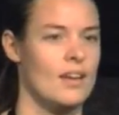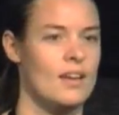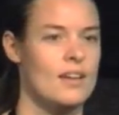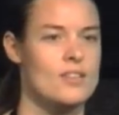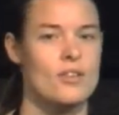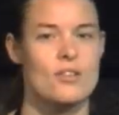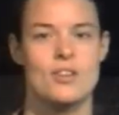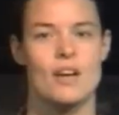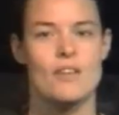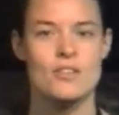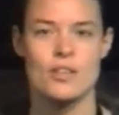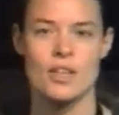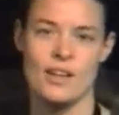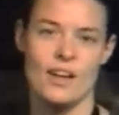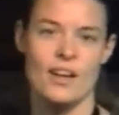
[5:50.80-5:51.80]
So
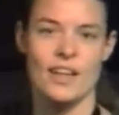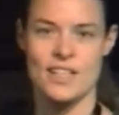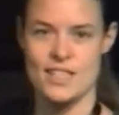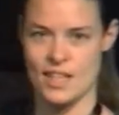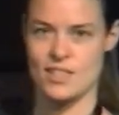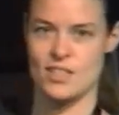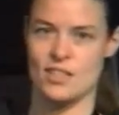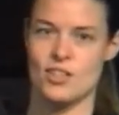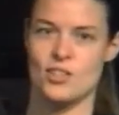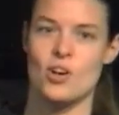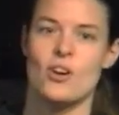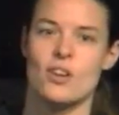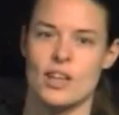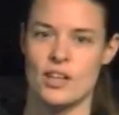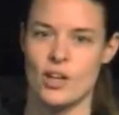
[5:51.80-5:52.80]
JavaScript kind of like sits on
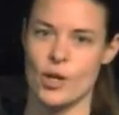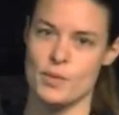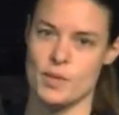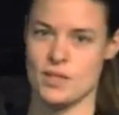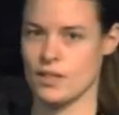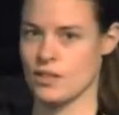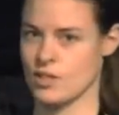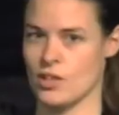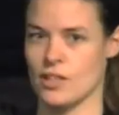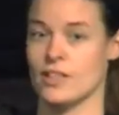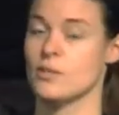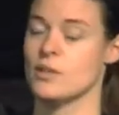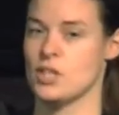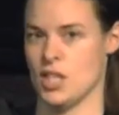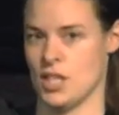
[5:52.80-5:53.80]
a dog and hopes it's going to
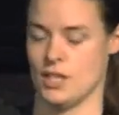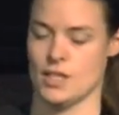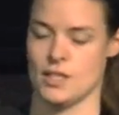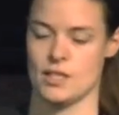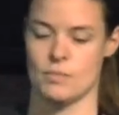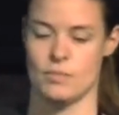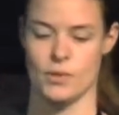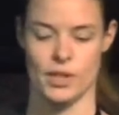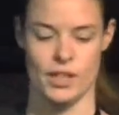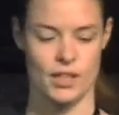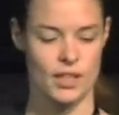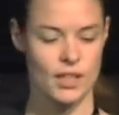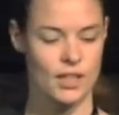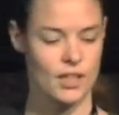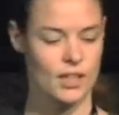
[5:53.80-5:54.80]
turn into a chicken at some
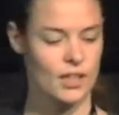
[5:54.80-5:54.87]
point.